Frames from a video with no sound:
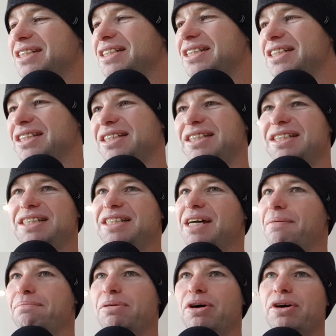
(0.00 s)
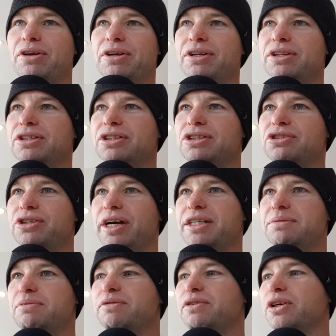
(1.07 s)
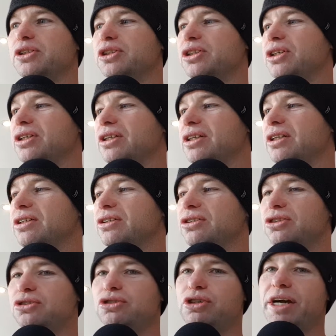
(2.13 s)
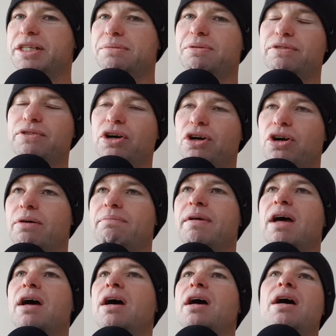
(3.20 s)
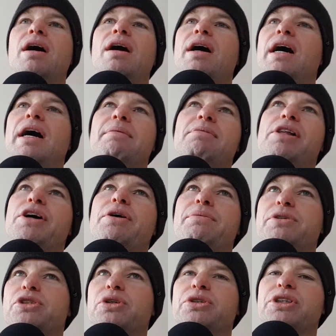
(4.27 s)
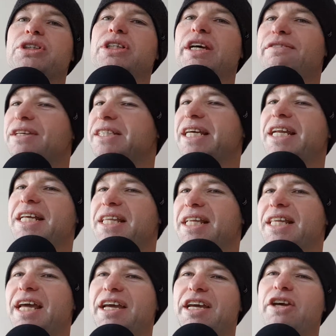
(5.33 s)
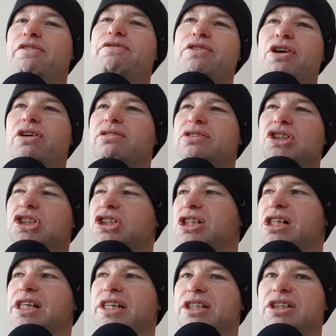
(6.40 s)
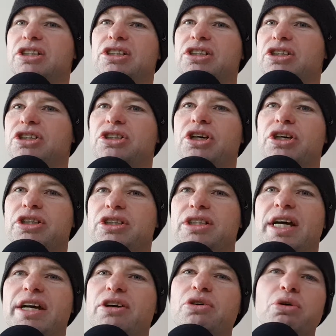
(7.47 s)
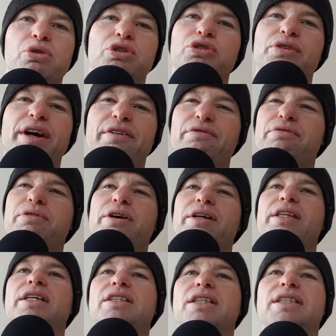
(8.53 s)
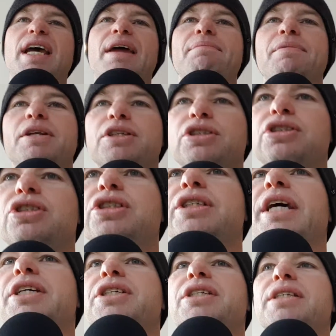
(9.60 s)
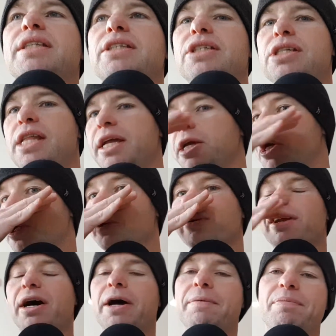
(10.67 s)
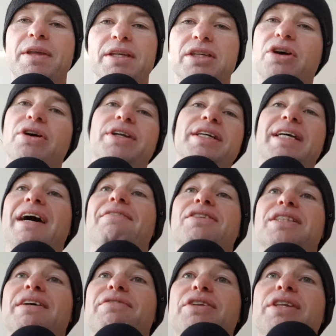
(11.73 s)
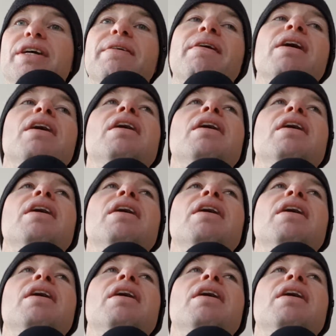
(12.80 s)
Just jump on trainsmooth.com, click on resources, see if there's anything there. If not, just click search saying core strength work. There's a 10-minute session that you can do at home that kind of covers everything.